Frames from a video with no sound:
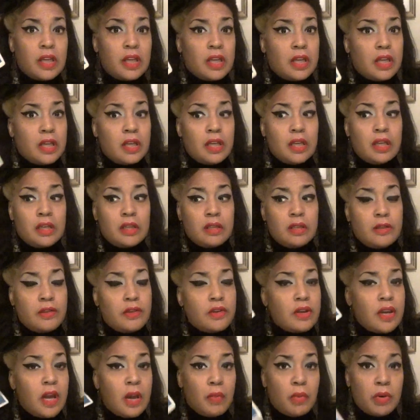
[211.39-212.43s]
and they're
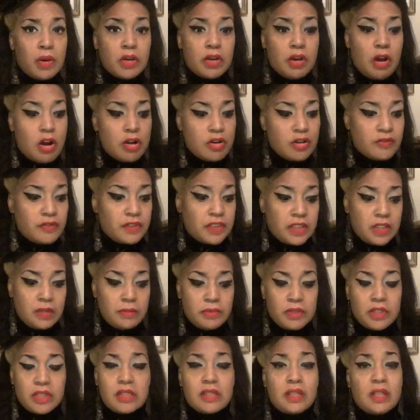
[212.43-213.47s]
not working hard enough to keep this